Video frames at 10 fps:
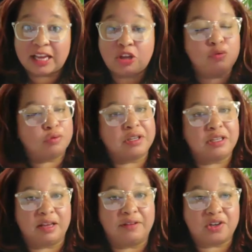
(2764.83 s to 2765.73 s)
like you
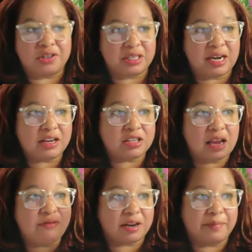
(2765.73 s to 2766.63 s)
really love it christina actually i
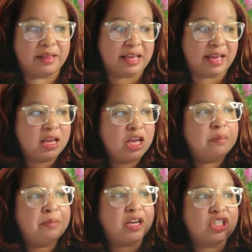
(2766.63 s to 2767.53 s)
recommend that
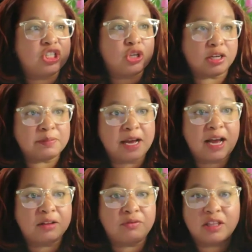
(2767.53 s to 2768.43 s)
because she talks about
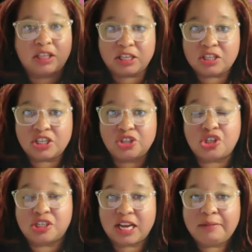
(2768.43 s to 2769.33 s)
how the religion
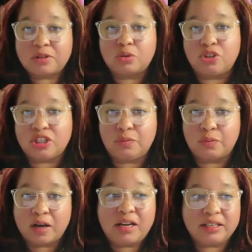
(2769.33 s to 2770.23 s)
shaped who she
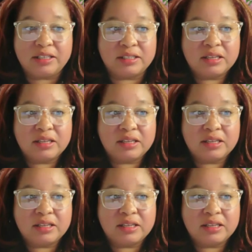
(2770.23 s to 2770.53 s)
was